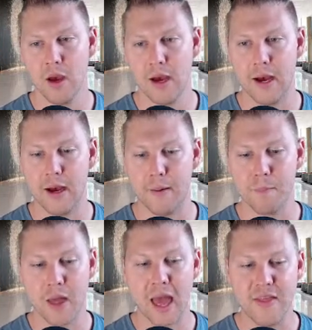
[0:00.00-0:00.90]
And
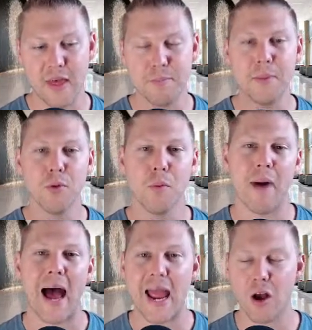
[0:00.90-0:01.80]
then people
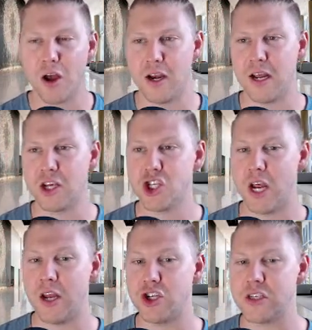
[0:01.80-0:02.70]
buying on an
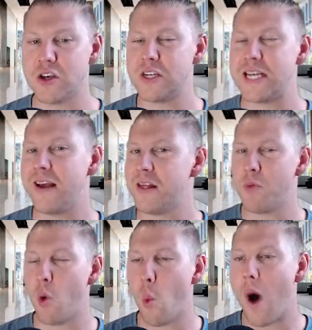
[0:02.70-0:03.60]
exchange, it's going to take them
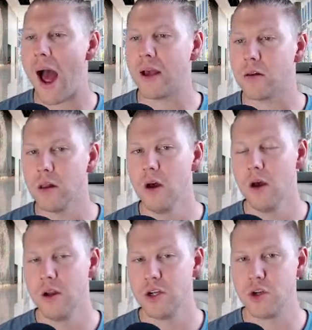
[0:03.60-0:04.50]
a while
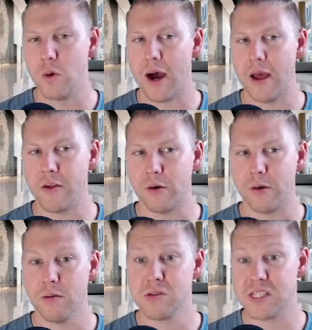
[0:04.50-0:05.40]
to
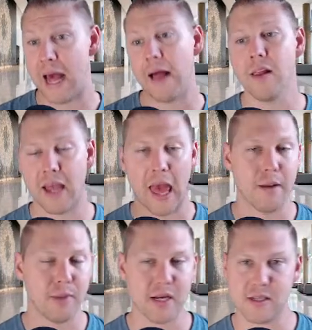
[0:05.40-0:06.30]
either sell again
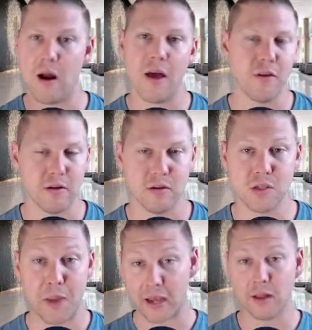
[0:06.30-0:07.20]
because they're either
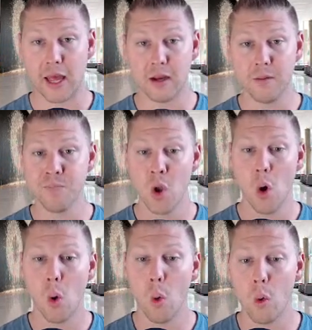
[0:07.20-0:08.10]
speculating,
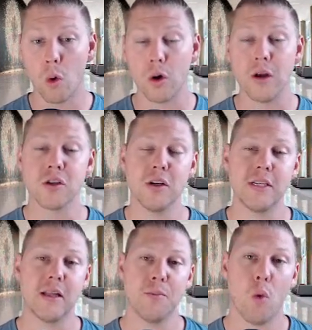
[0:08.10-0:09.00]
or it's going to
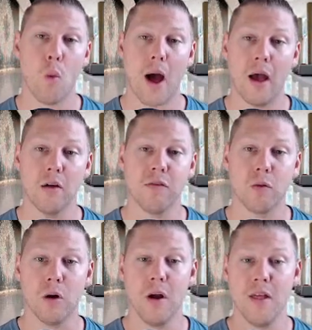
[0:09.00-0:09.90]
take them a while
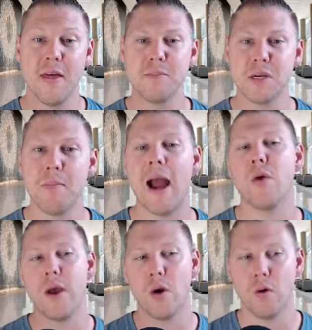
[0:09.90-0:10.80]
for them to
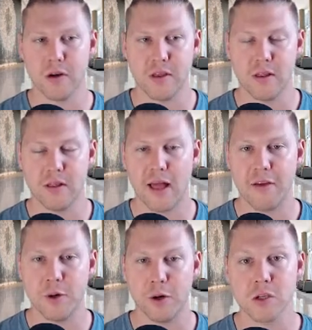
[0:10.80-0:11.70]
migrate over to the
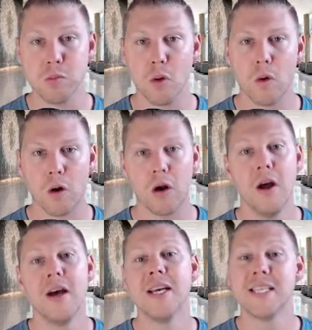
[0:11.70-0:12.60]
Livepeer Explorer,
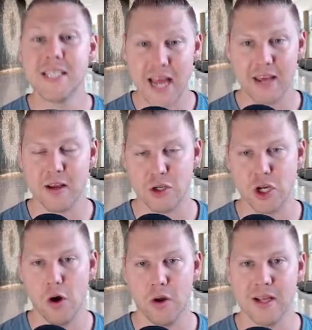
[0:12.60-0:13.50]
stake their
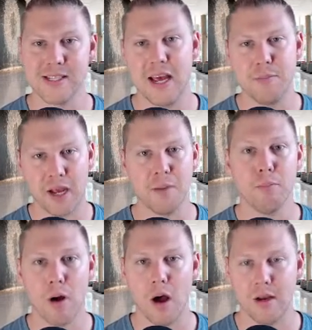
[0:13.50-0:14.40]
tokens, and become
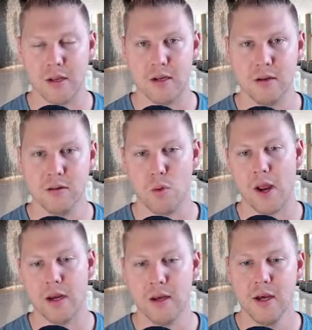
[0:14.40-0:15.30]
bonded,
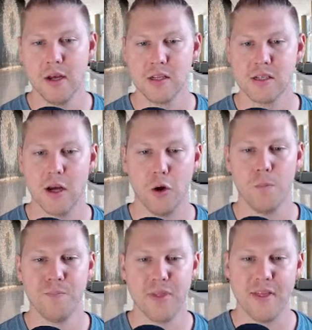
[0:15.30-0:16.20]
right? So
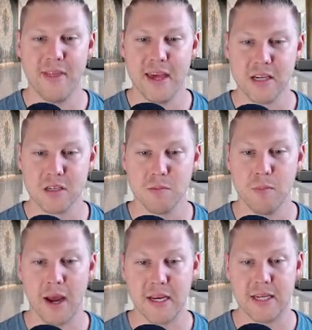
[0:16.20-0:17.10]
this
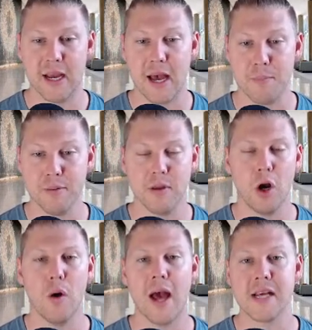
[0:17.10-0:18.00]
might tick up,
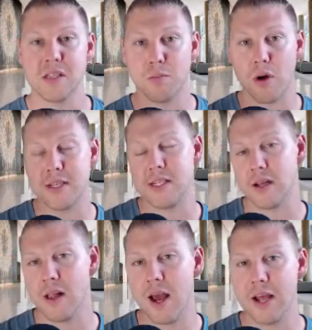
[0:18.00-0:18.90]
as the price
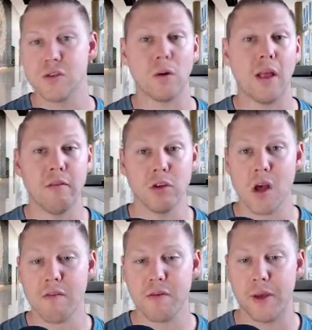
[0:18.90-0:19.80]
declines or levels
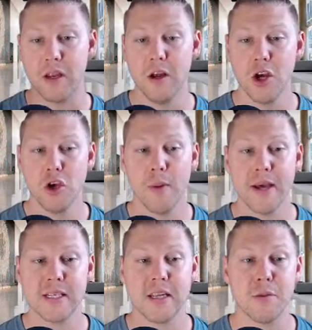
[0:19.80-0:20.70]
off a bit. You might
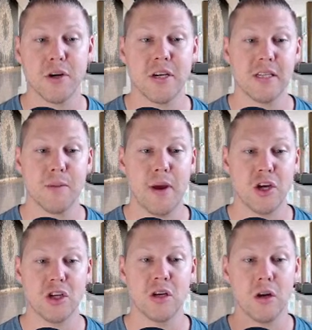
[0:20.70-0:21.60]
see the
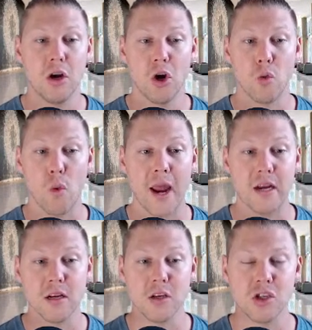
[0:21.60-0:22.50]
participation
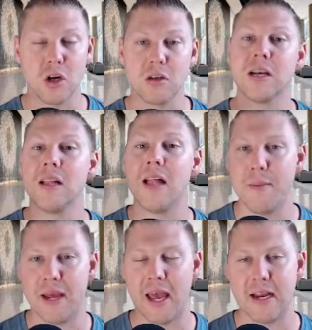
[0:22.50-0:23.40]
rate start to climb
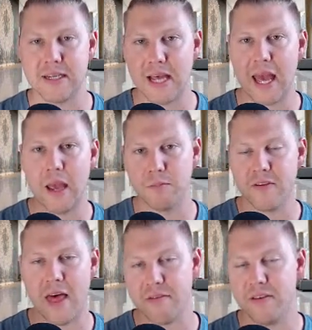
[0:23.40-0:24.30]
again to aim for
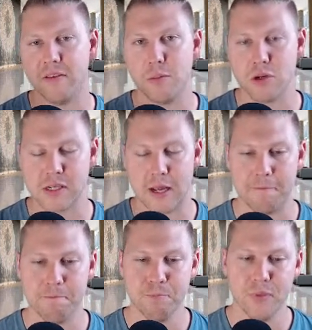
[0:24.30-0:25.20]
that 50%.
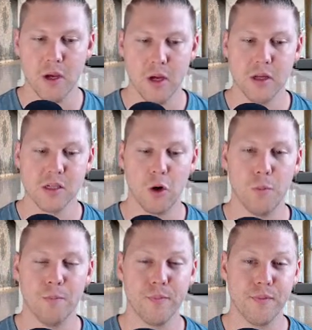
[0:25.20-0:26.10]

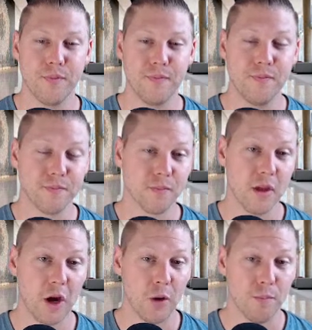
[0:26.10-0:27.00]
So,
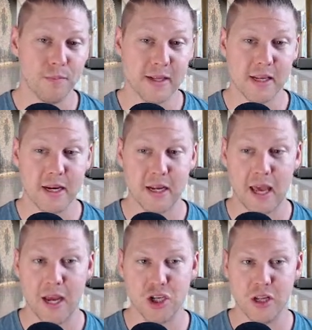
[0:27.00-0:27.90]
that's an
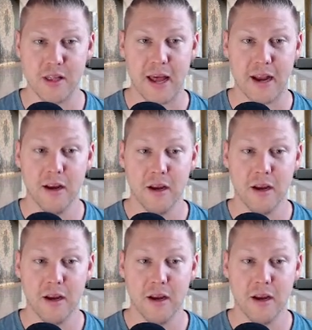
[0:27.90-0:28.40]
indication that